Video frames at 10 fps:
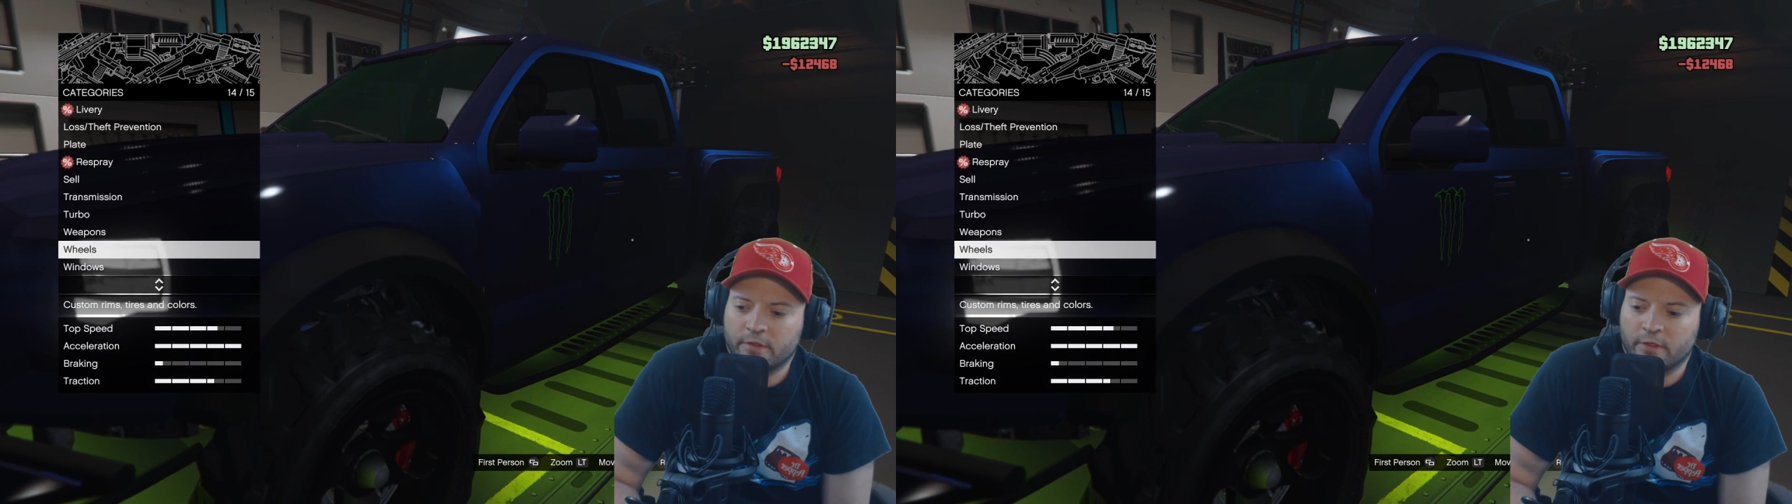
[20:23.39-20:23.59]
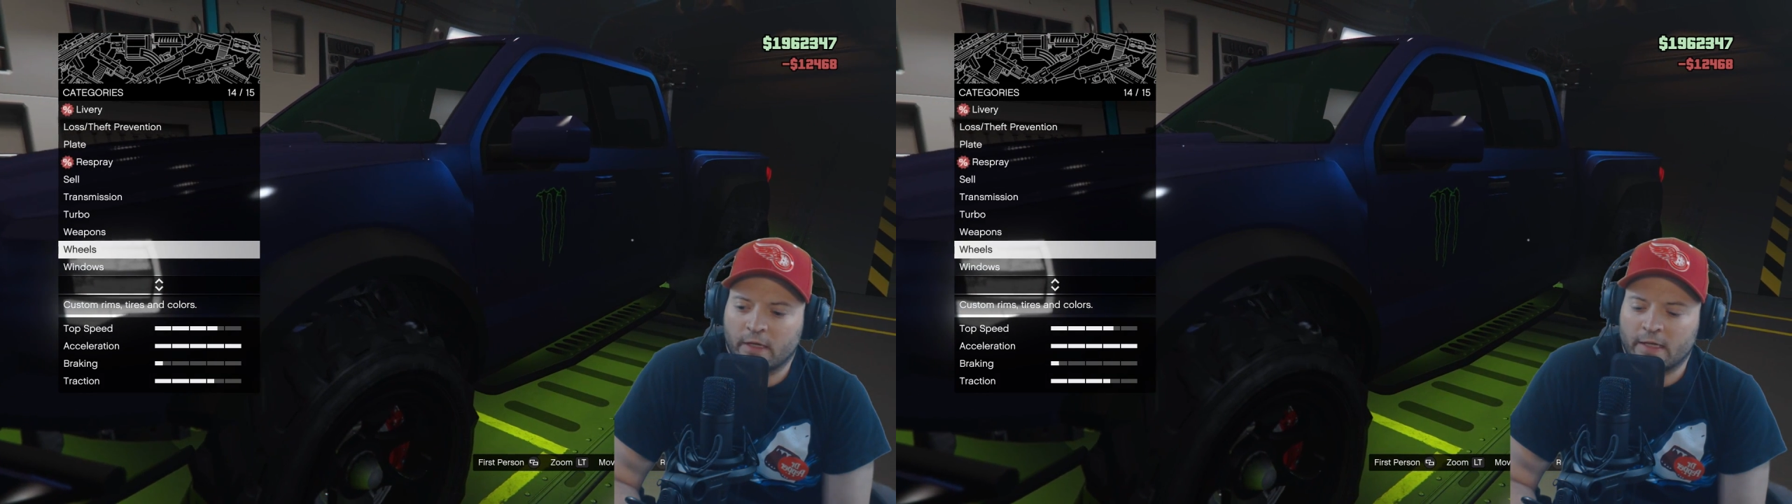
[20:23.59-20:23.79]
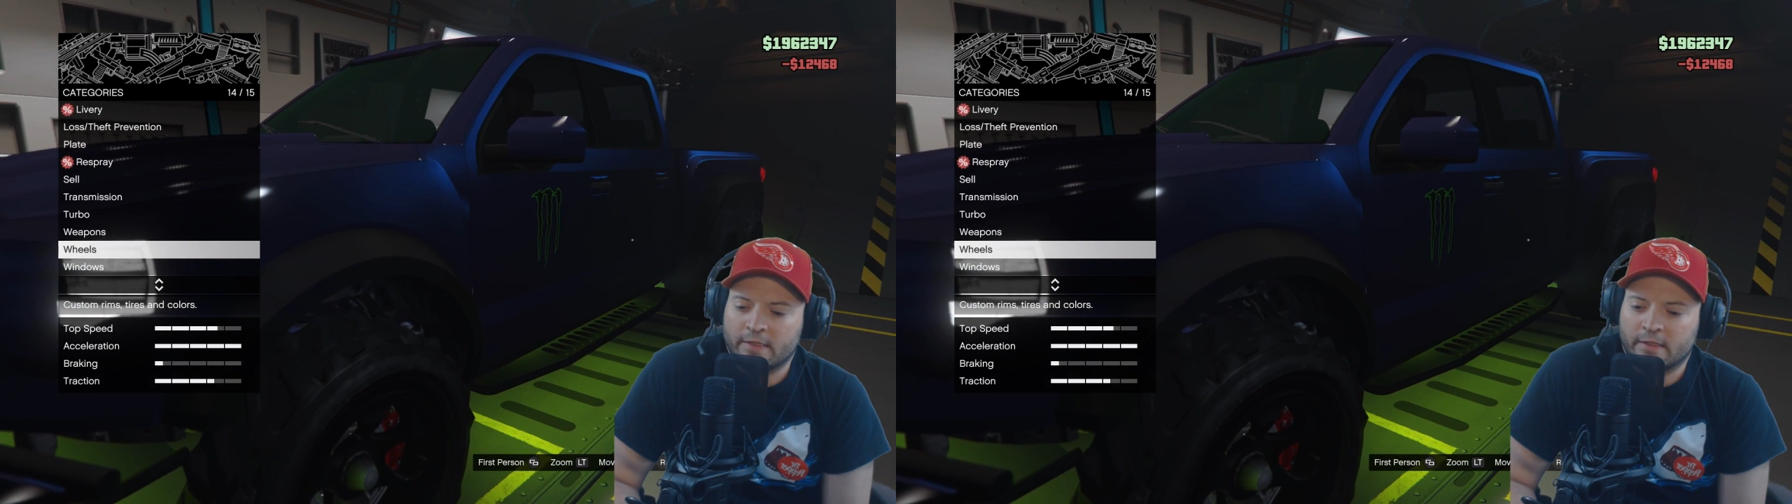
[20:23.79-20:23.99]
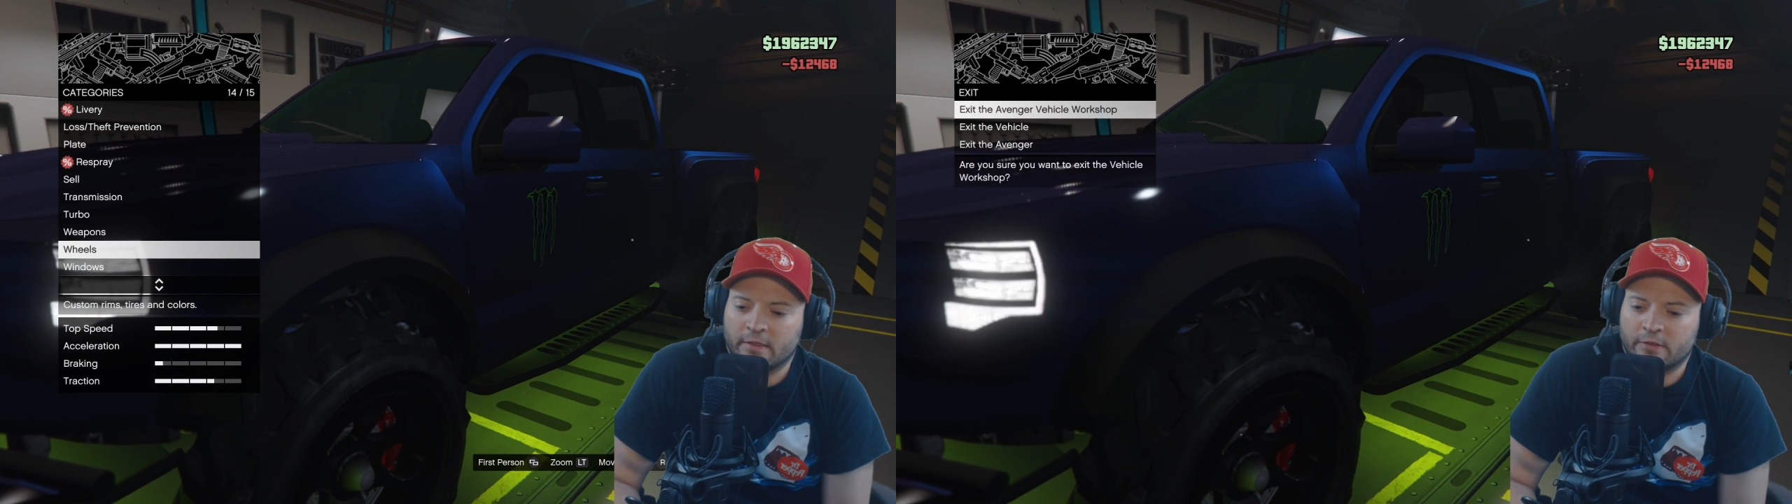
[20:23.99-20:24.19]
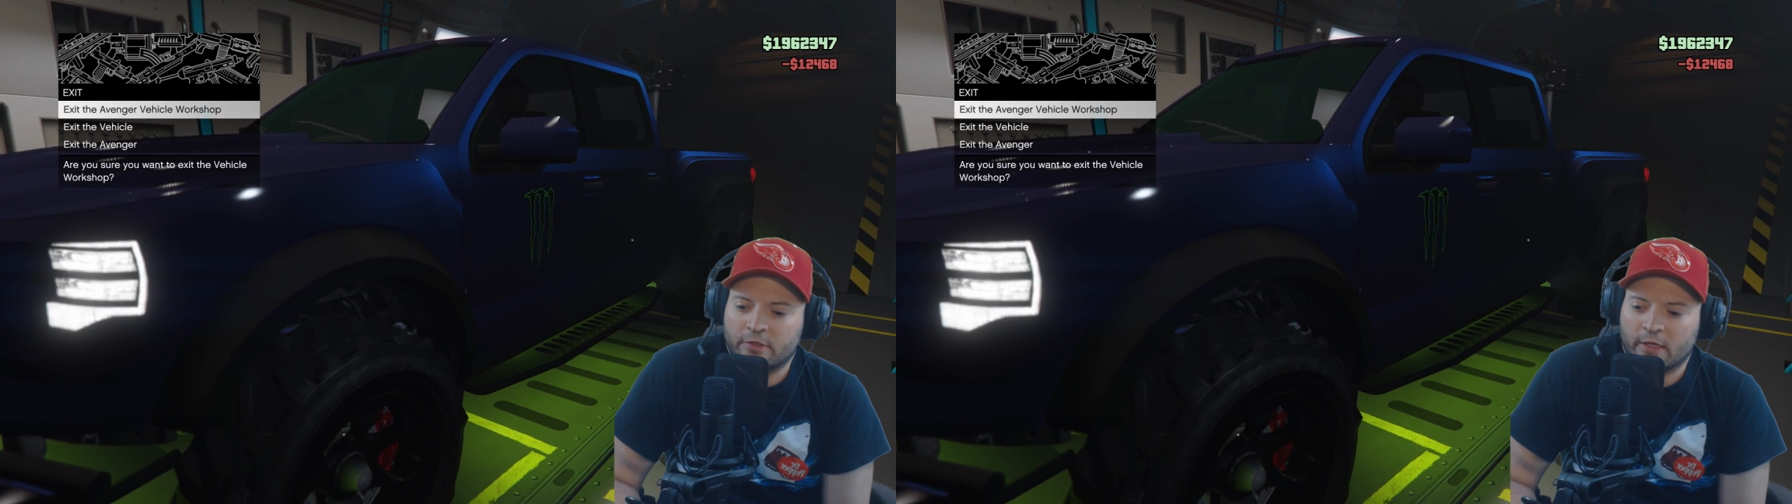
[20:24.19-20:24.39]
so you guys
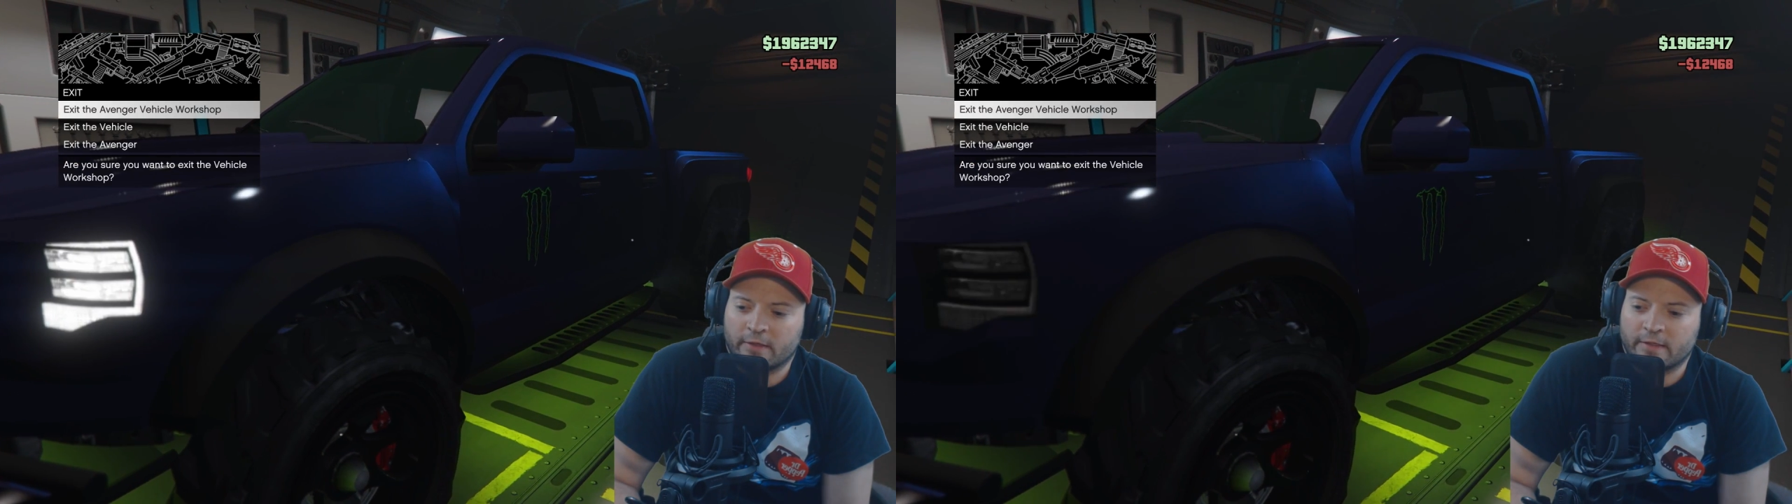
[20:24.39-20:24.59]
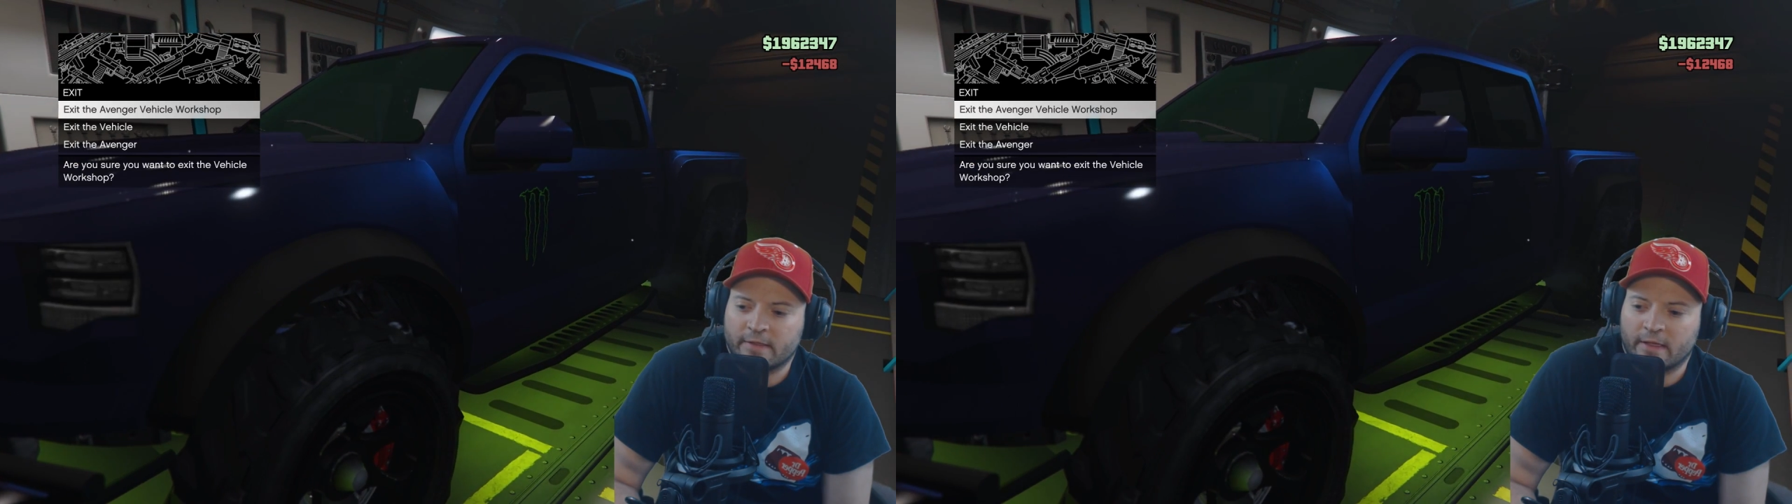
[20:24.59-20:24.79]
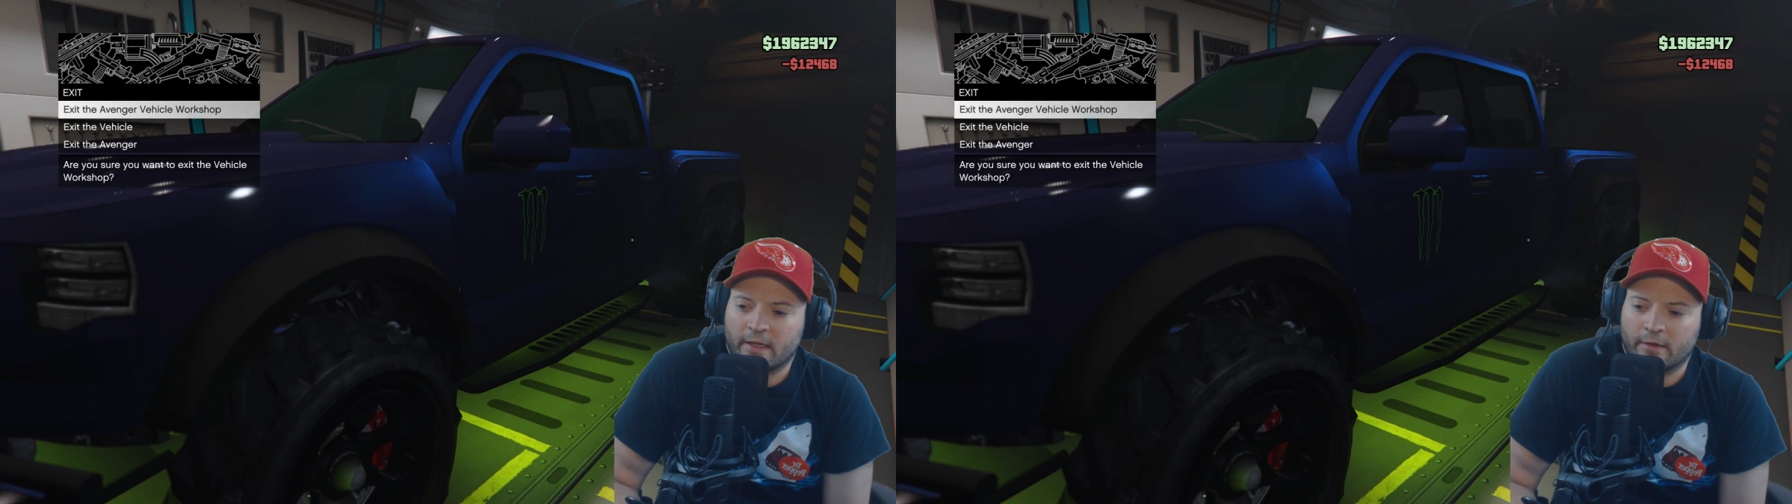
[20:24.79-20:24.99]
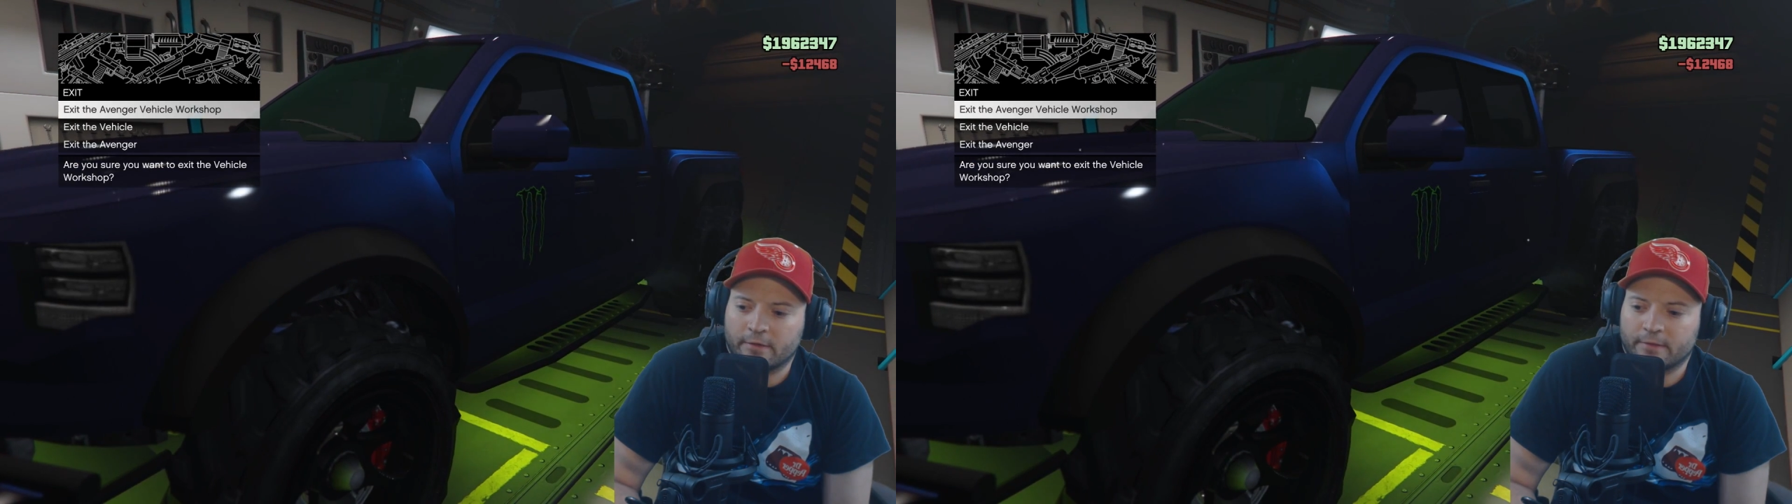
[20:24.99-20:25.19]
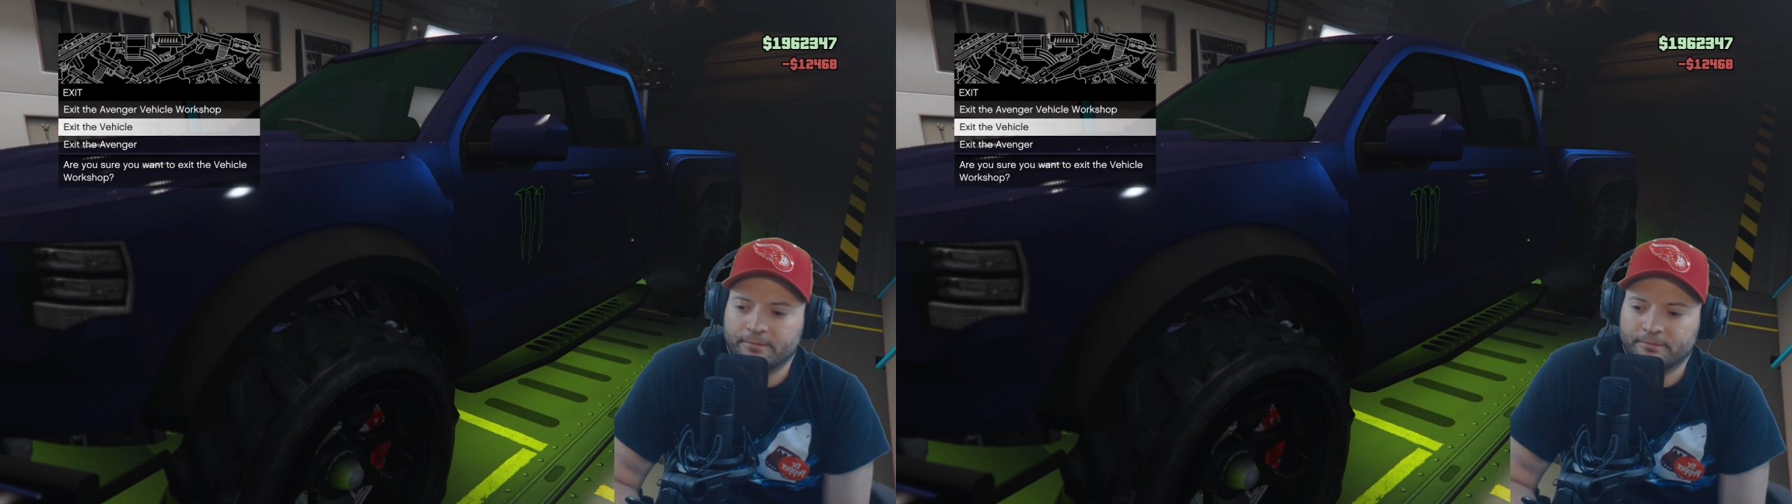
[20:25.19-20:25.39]
can check this thing
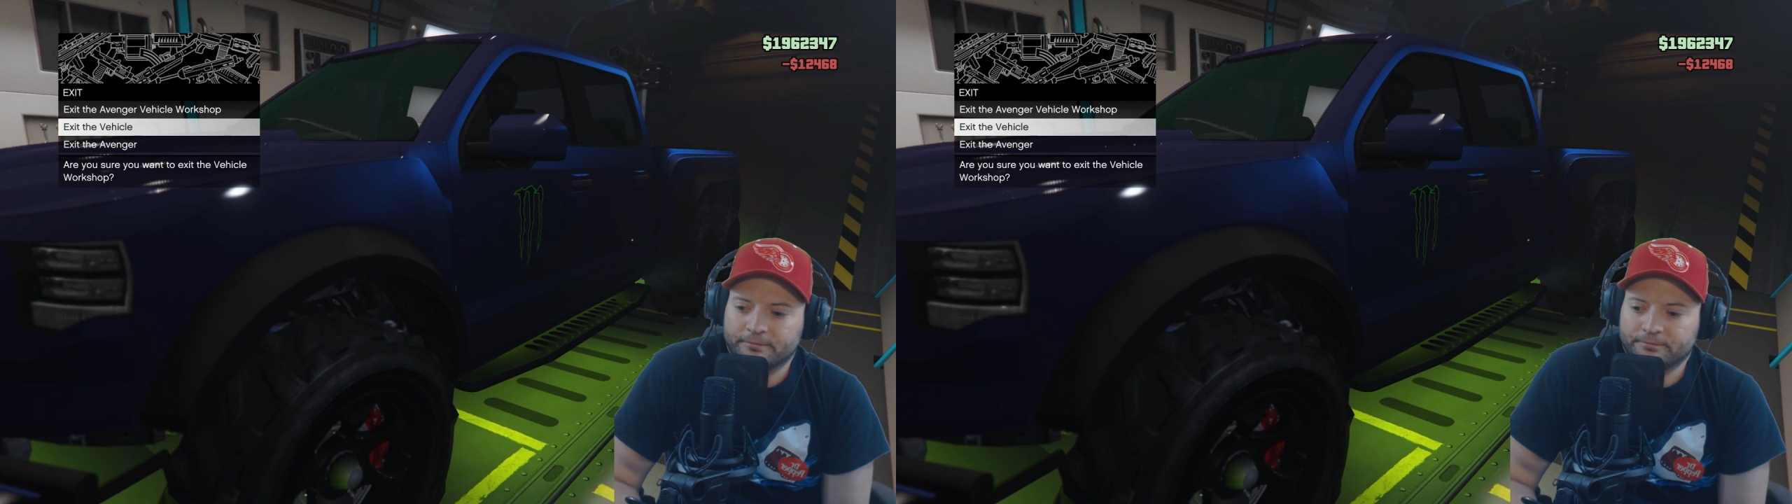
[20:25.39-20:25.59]
out.